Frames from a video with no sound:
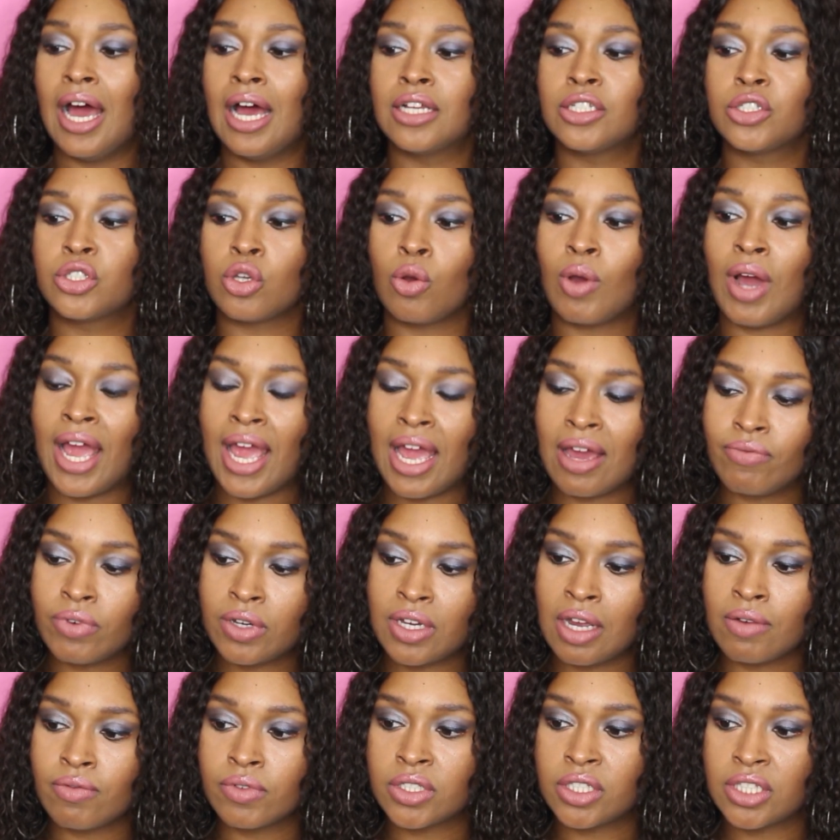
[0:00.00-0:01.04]
So I have a
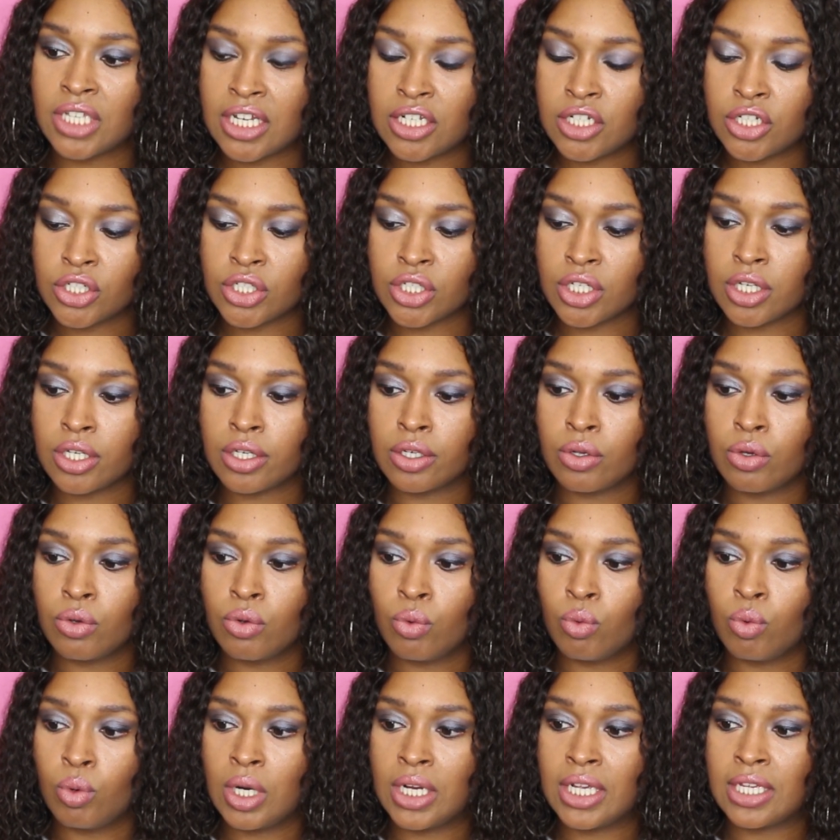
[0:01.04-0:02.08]
conversation
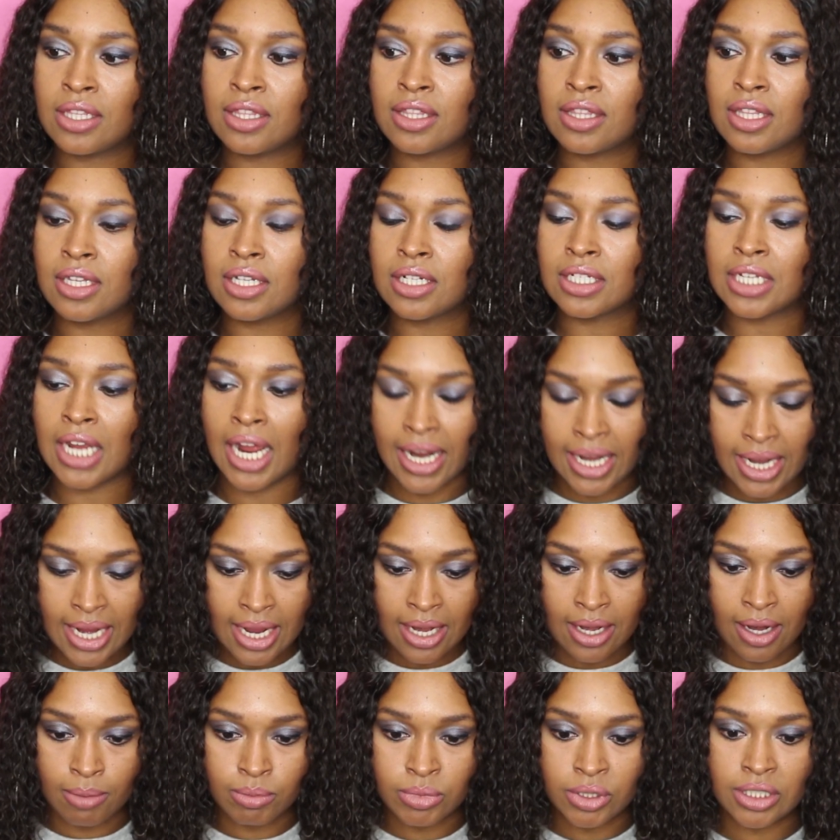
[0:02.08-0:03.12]
with
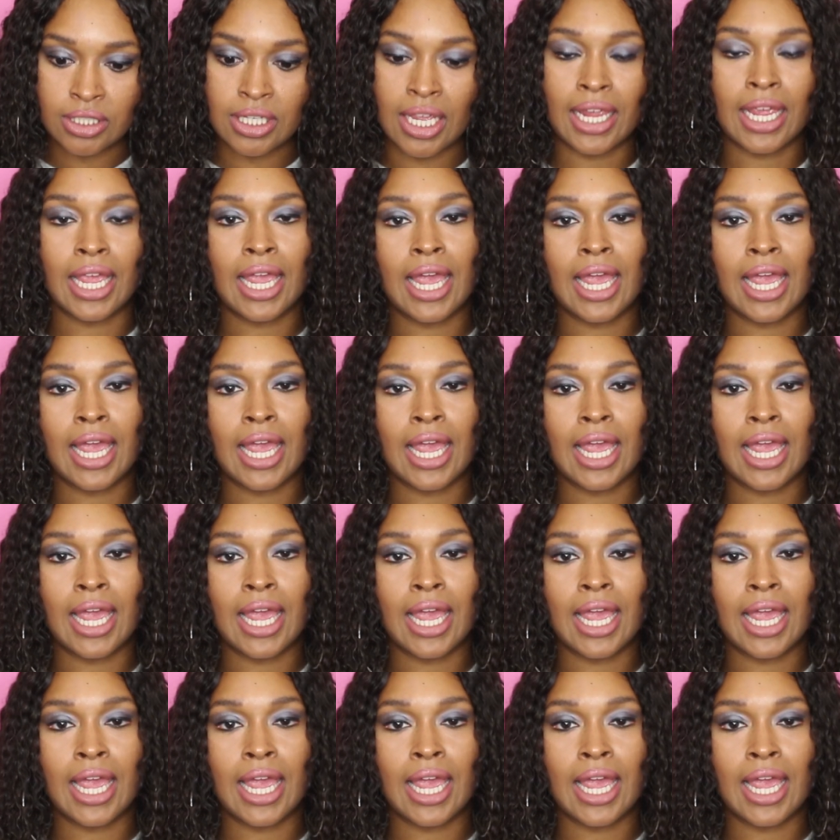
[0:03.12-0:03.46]
Diana. I'm just like,